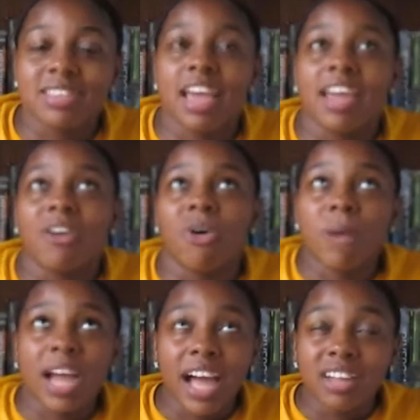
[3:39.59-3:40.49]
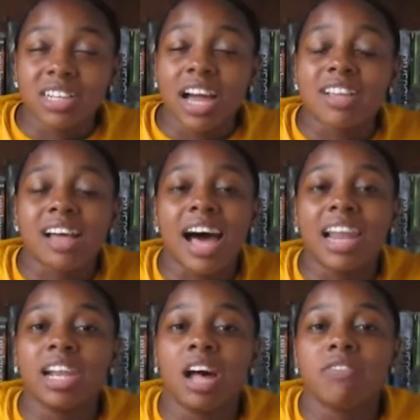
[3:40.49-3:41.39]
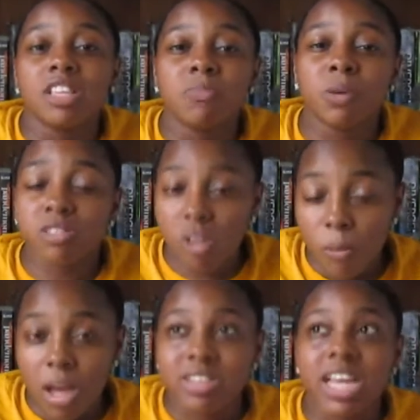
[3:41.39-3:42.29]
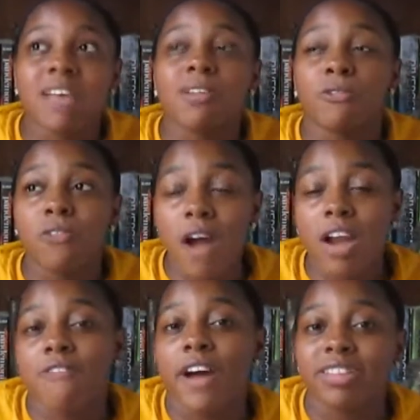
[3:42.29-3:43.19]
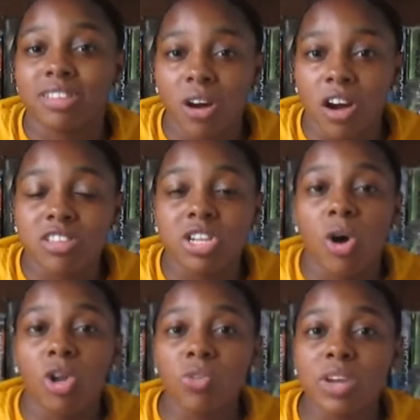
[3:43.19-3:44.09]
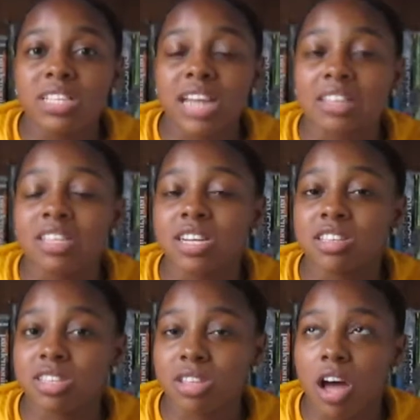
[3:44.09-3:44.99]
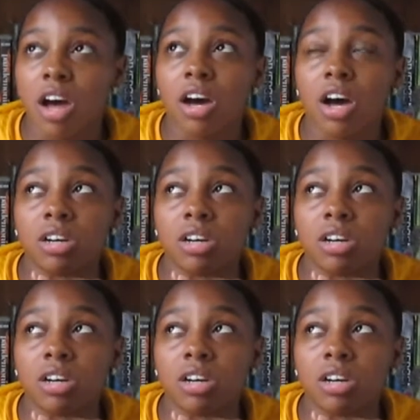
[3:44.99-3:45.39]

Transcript: and oh my god you guys I love this book so much I gave it a four out of five stars and the only reason I took a, st a,